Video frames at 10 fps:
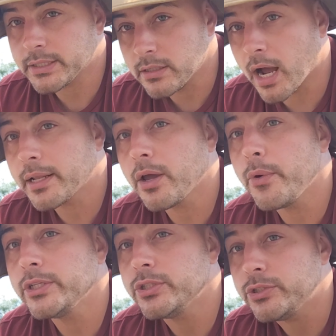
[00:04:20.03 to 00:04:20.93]
is not
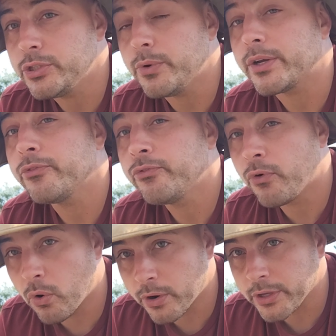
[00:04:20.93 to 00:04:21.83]
going to do it
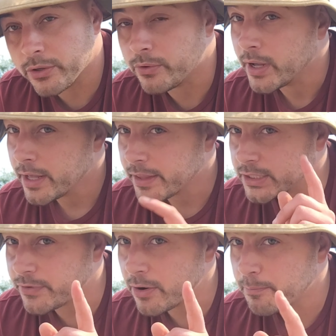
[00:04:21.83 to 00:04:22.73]
for you.
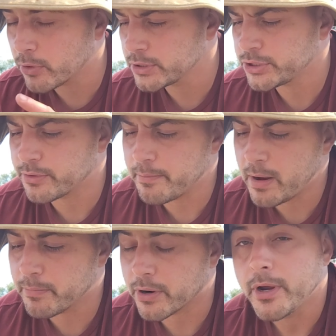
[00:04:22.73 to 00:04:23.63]
That's very important to
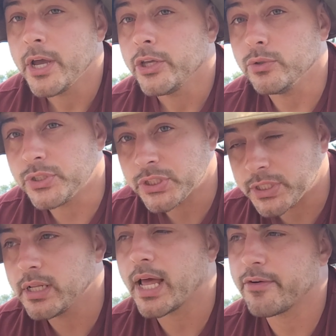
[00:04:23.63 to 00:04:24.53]
remember. You
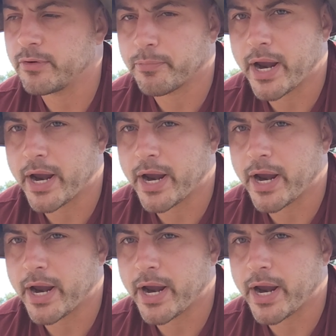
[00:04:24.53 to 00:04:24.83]
still have to